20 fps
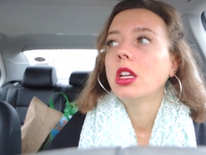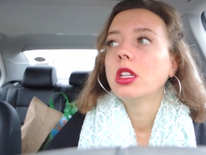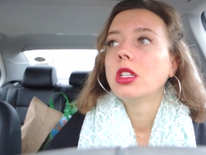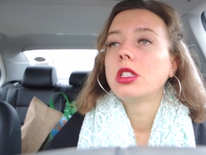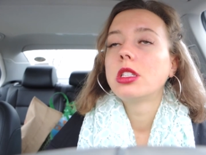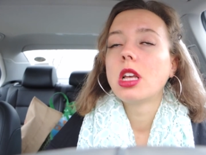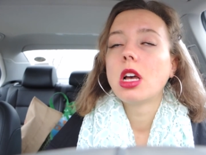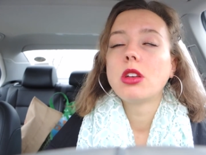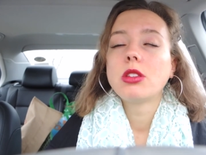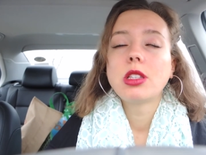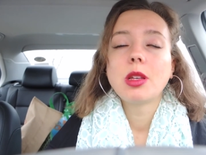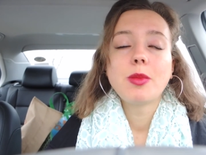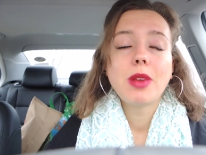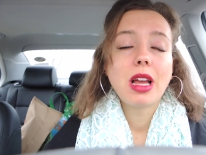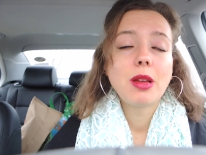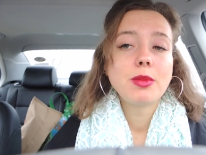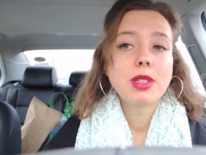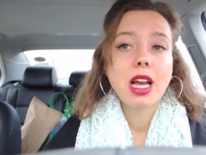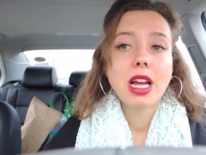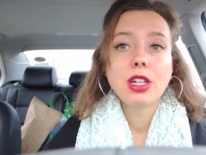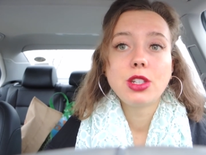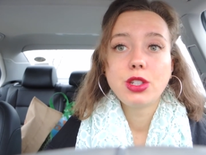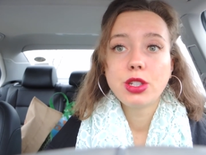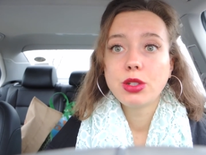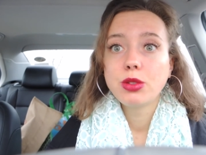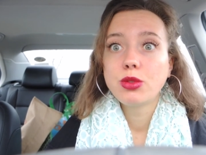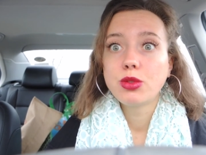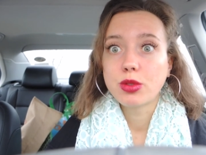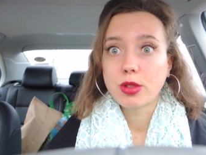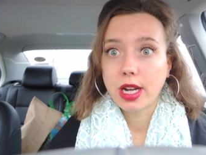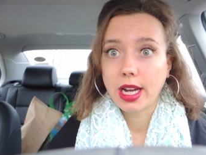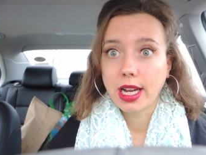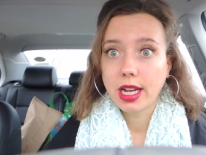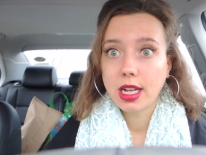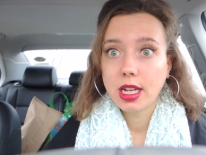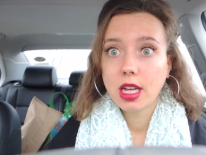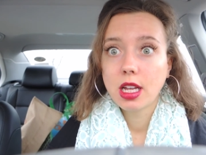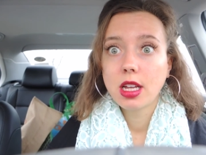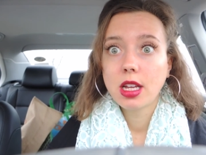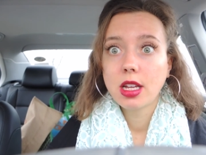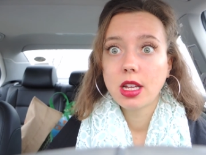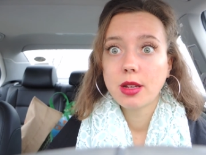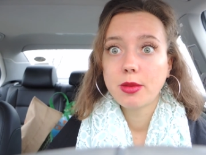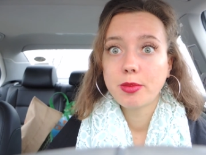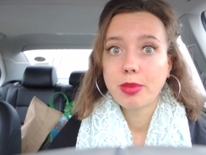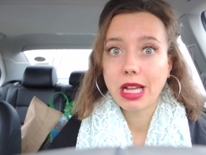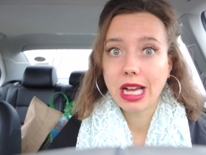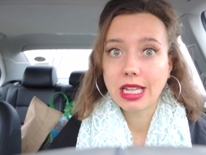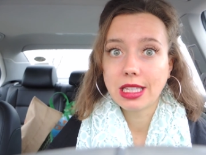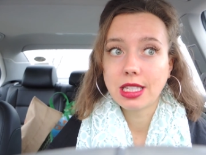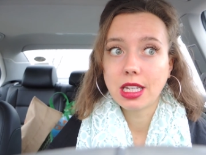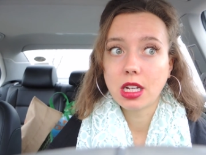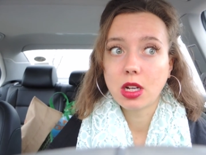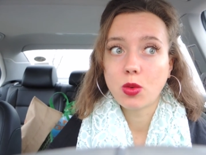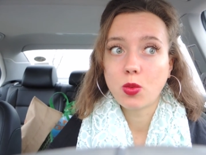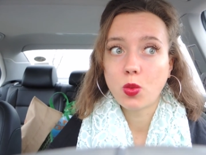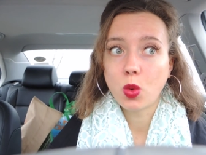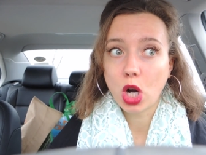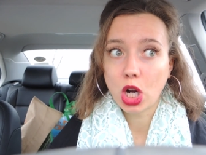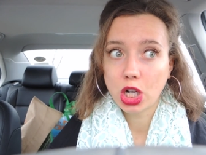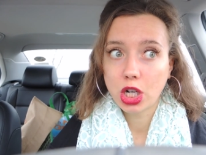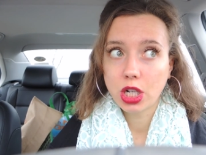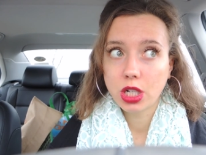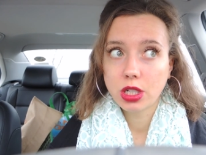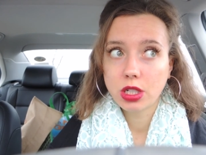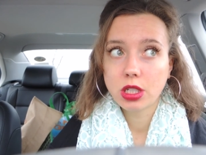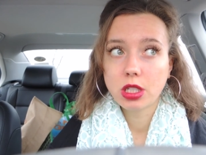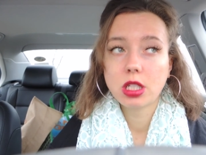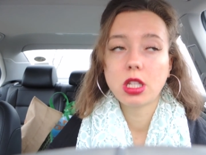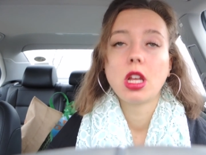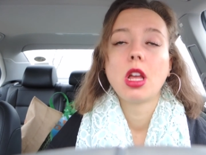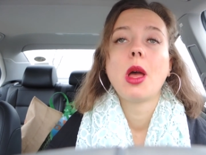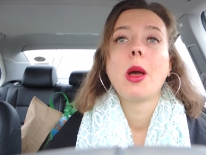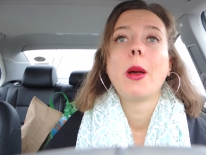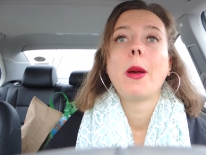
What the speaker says: So sometimes I do drink plastic waters,